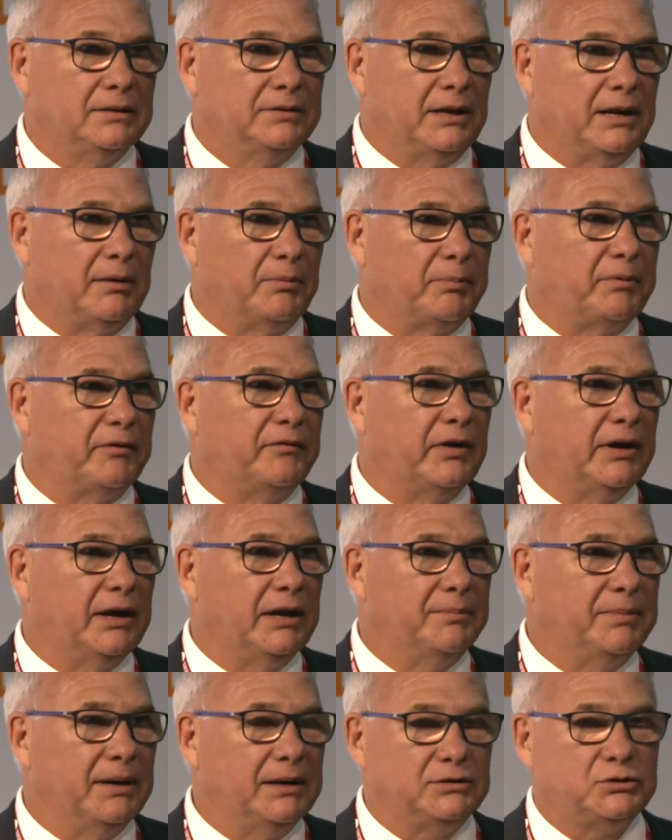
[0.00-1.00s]
that will provide
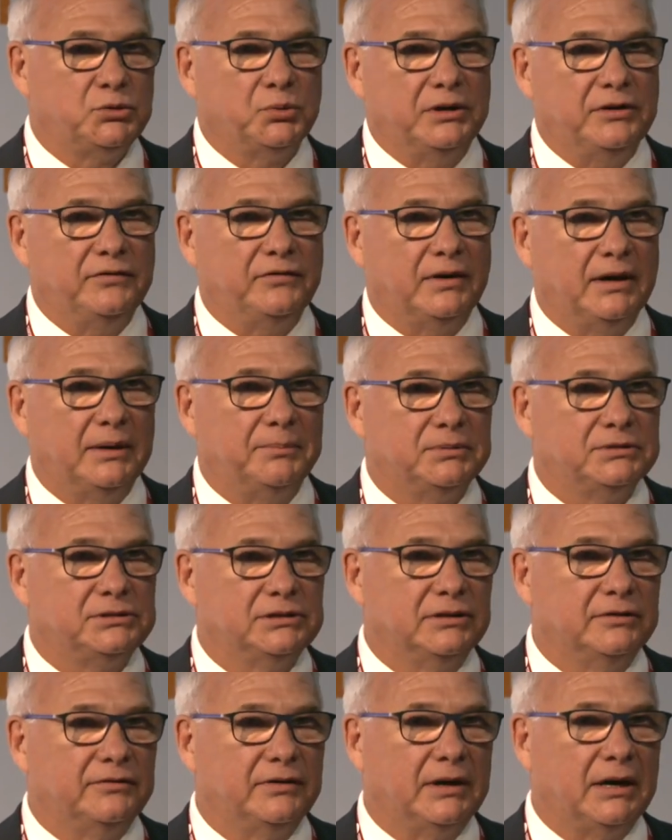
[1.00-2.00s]
about
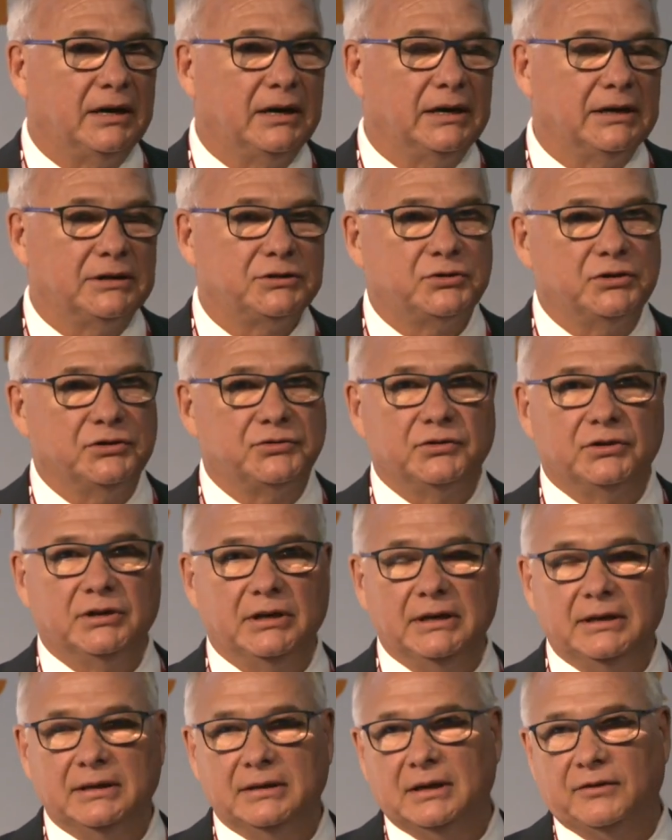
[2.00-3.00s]
25% of our
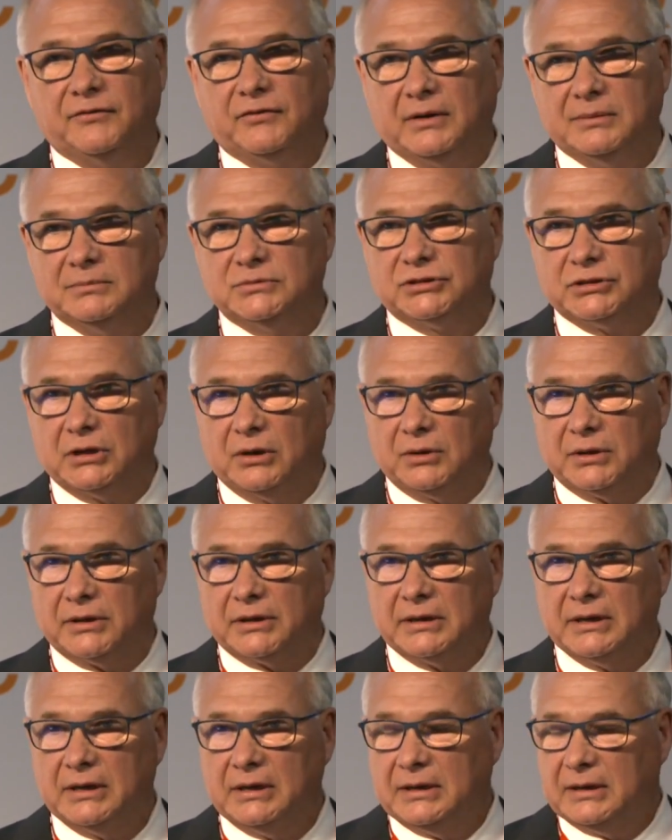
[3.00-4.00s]
electricity from
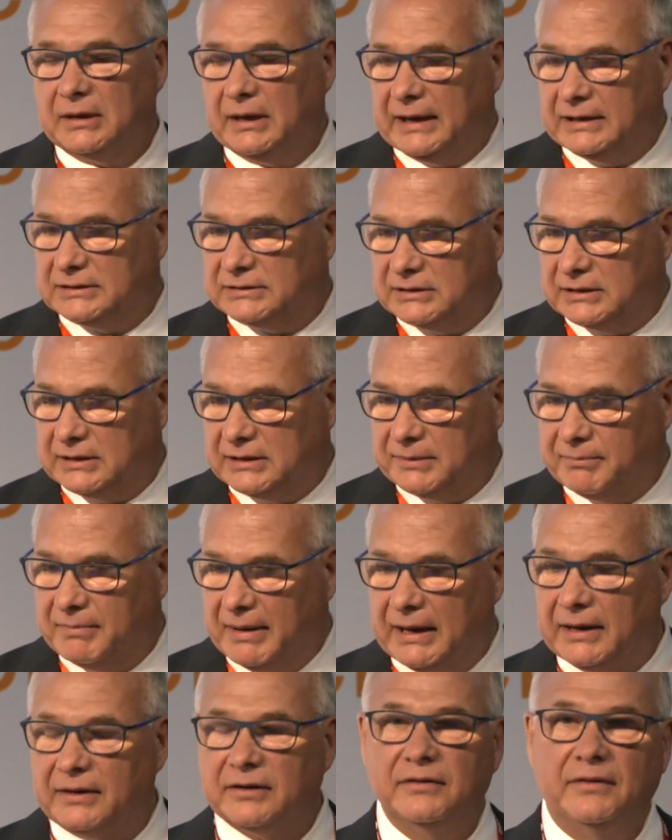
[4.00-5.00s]
solar as a
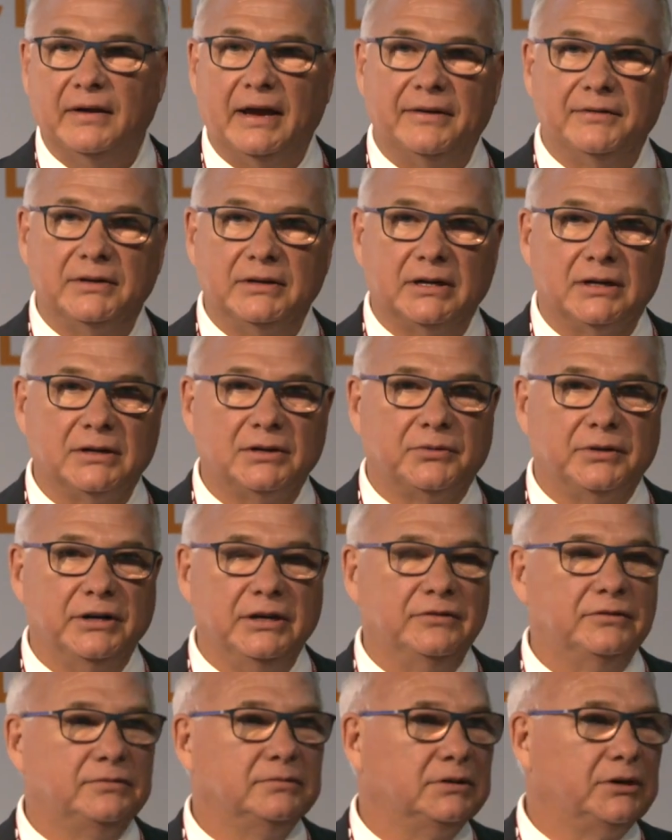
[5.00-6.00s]
matter of having our
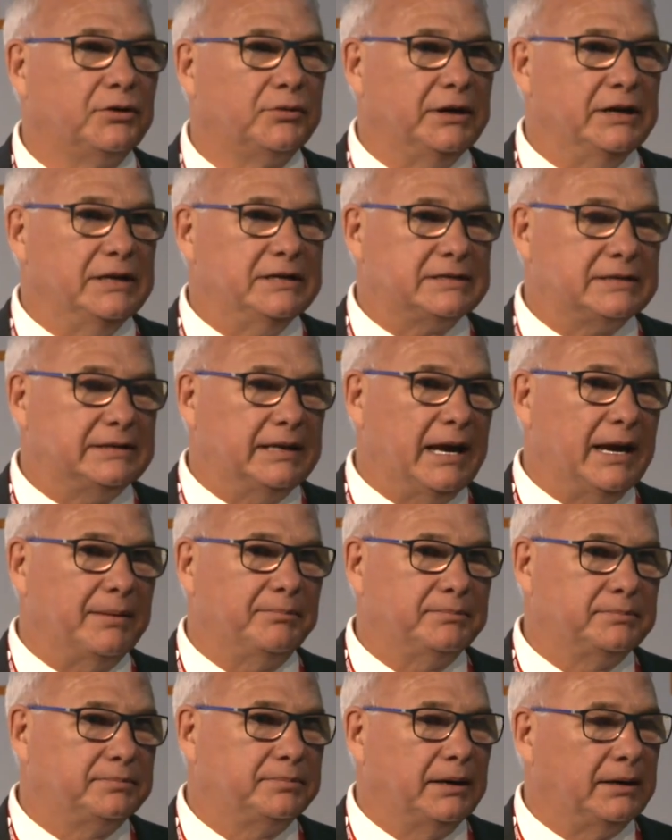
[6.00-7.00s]
green stamp
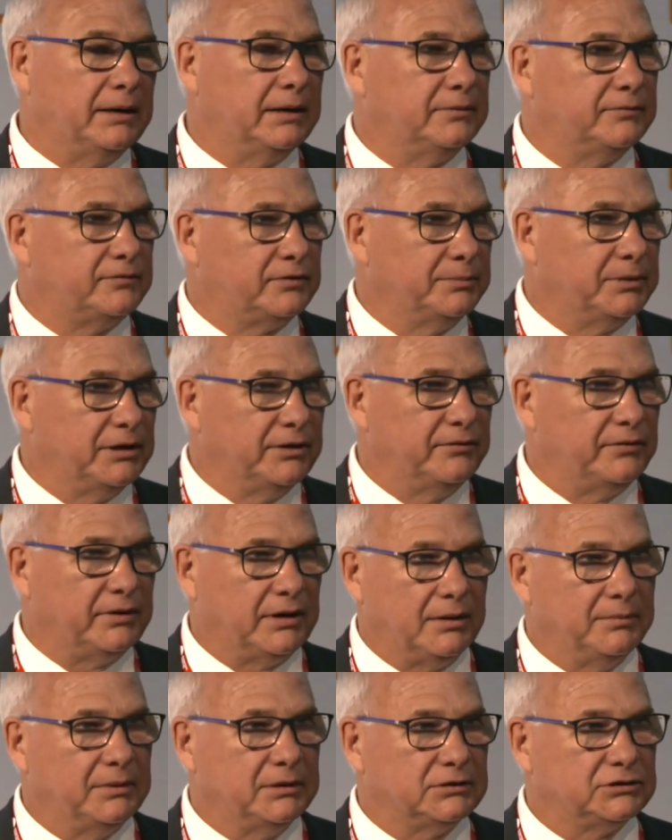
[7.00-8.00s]
from an
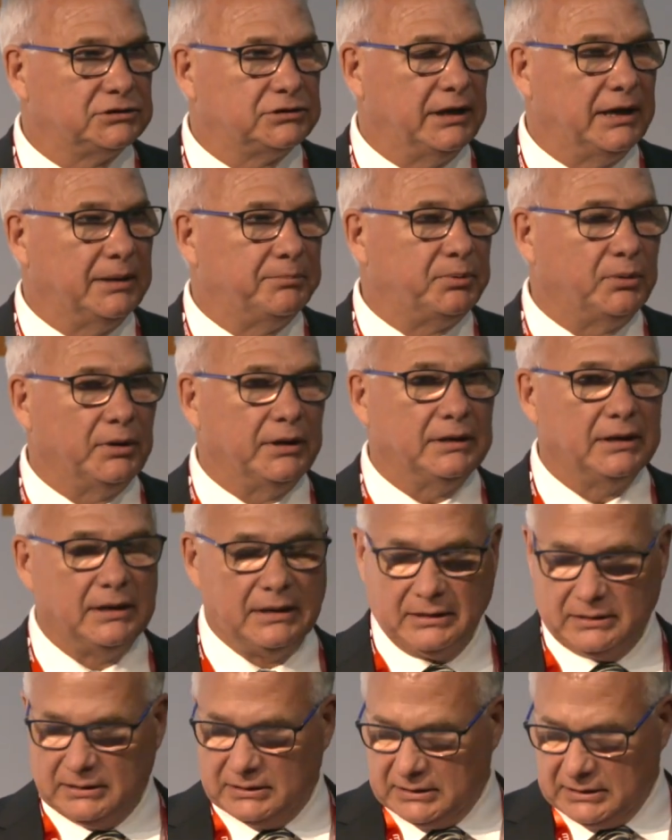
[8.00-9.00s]
environmental standpoint.
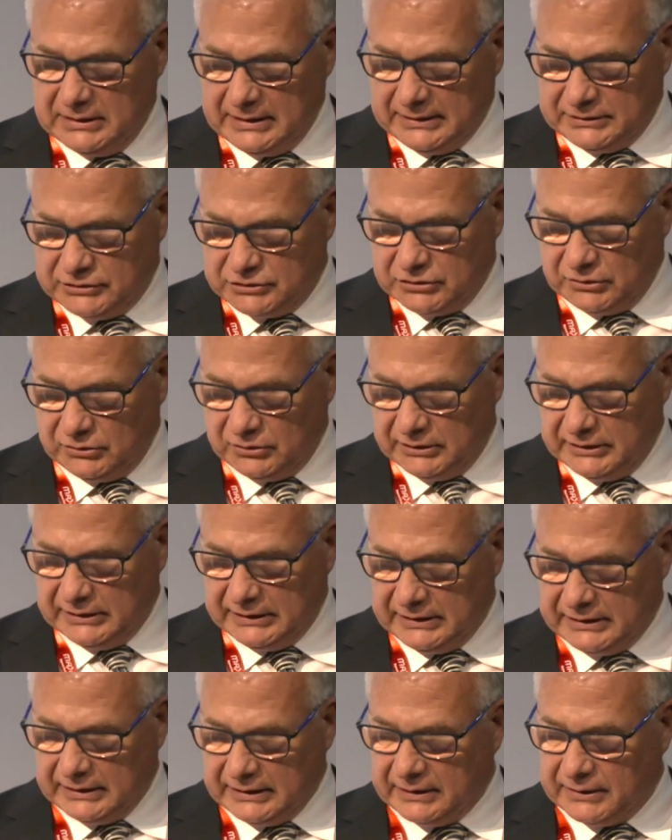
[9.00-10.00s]
That's totally
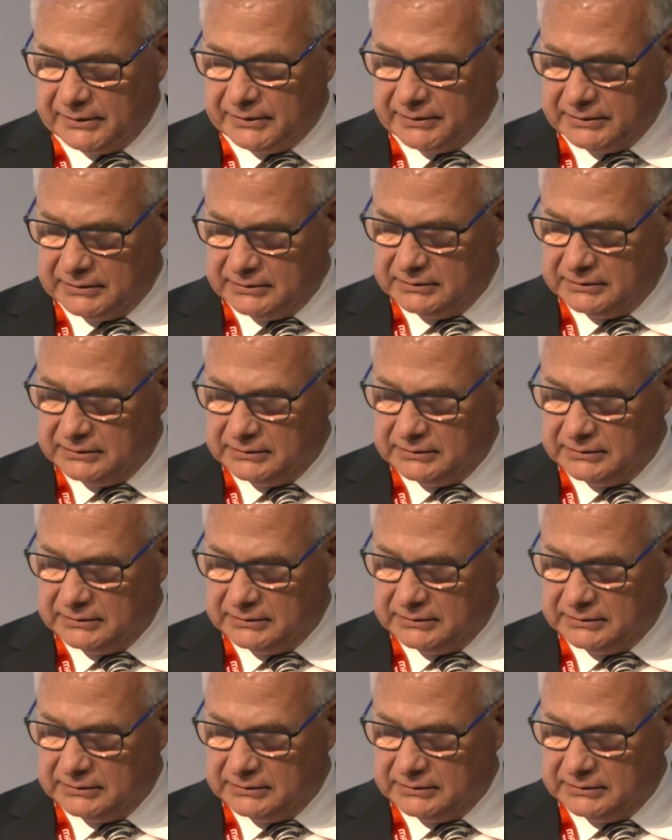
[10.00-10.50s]
at our